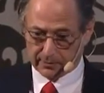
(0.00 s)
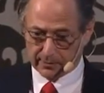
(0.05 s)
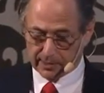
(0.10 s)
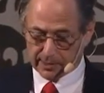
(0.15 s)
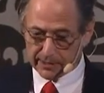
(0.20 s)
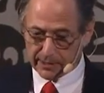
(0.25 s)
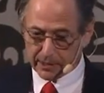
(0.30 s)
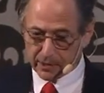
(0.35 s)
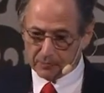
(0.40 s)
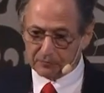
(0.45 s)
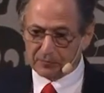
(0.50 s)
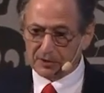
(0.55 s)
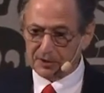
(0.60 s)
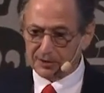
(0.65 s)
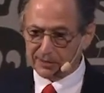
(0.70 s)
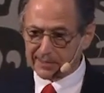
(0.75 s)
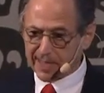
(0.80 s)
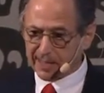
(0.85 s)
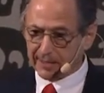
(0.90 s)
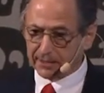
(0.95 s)
And the obvious
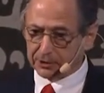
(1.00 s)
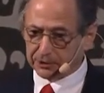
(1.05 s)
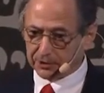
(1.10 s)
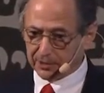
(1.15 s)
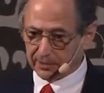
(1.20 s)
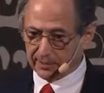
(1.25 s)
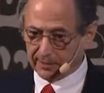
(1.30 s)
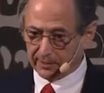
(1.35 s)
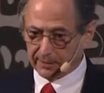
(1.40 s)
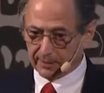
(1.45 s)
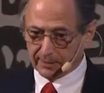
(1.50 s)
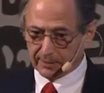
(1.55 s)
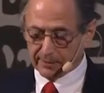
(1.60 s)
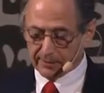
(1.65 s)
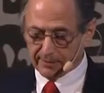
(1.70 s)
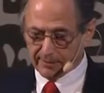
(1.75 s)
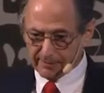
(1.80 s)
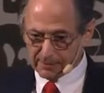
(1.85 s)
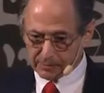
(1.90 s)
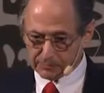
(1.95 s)
analogy
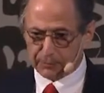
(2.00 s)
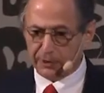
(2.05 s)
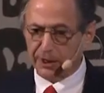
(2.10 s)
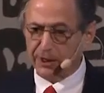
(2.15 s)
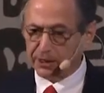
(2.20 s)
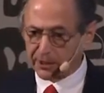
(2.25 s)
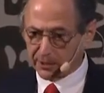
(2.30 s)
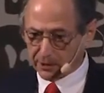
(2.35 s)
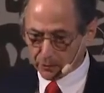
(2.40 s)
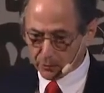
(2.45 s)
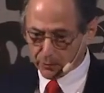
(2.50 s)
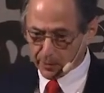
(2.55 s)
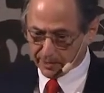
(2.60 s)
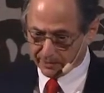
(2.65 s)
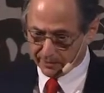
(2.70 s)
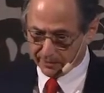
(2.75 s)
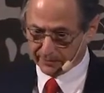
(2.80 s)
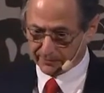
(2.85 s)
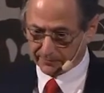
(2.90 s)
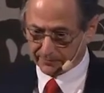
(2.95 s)
is predicting the
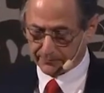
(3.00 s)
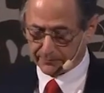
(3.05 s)
weather,